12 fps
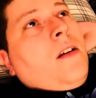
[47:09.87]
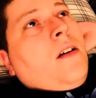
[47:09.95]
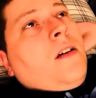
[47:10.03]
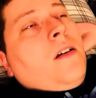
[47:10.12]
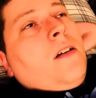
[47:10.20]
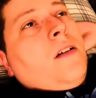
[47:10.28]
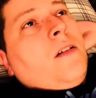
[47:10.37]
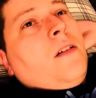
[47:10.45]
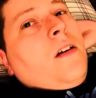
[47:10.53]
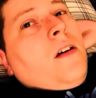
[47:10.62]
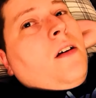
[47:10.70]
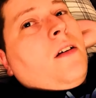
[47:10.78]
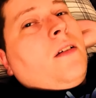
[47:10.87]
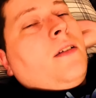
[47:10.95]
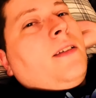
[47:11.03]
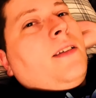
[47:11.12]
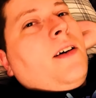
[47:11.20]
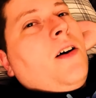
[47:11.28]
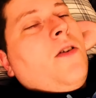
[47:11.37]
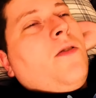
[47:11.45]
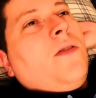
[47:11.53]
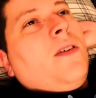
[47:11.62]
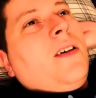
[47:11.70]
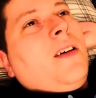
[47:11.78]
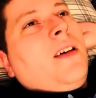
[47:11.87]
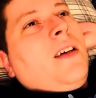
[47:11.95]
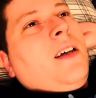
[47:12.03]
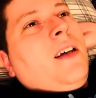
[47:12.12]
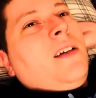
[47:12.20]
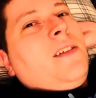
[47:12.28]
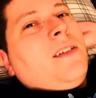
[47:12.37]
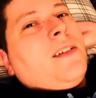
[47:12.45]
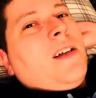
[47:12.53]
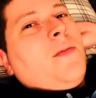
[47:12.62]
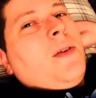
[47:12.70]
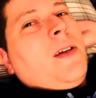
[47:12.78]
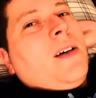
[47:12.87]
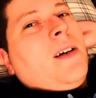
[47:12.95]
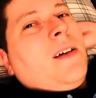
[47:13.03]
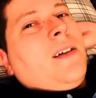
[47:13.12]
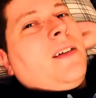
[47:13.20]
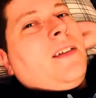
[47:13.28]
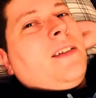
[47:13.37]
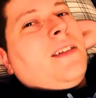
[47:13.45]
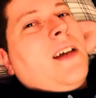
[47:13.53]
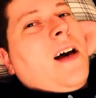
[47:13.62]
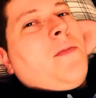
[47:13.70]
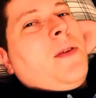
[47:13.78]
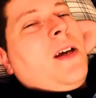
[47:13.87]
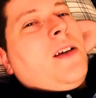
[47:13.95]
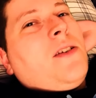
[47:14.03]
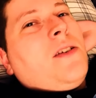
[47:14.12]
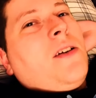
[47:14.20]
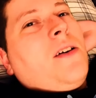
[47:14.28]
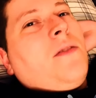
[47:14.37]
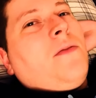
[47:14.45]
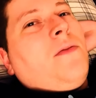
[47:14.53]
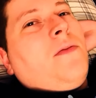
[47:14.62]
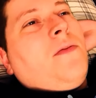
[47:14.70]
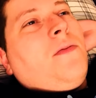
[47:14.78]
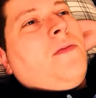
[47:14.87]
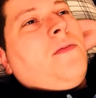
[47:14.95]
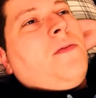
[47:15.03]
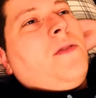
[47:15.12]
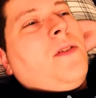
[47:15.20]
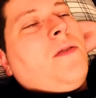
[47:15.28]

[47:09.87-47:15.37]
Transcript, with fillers: And yeah, so it's just gonna be just a combination of,